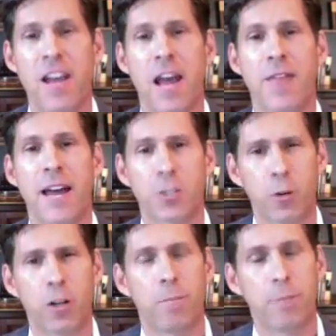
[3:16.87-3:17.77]
And that's
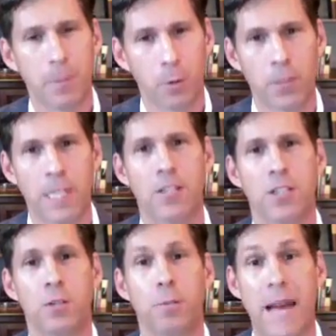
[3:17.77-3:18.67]
where people need
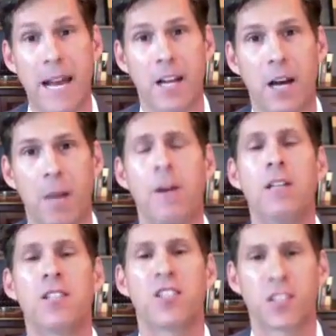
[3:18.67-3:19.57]
to back up,
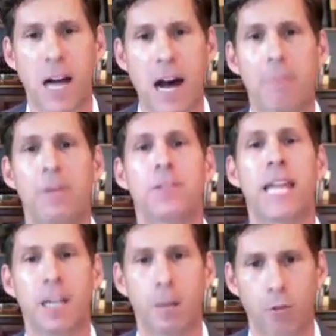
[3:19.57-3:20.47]
stop,
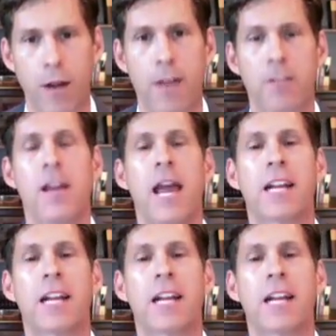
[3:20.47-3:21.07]
take a breath,